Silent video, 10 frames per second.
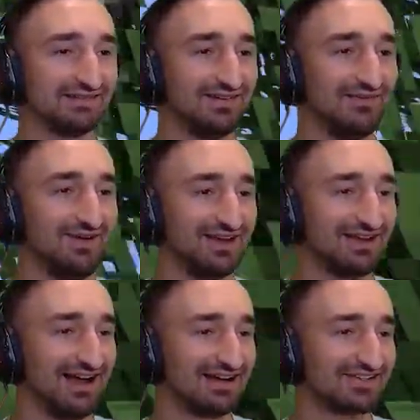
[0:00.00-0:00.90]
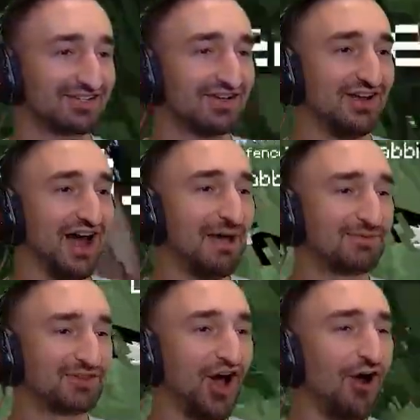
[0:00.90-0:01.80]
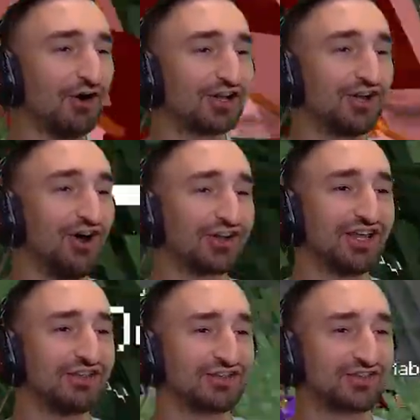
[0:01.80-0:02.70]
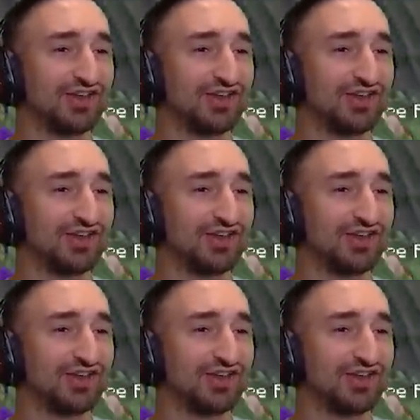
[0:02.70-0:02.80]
Oh my gosh. I'm sorry, cookies!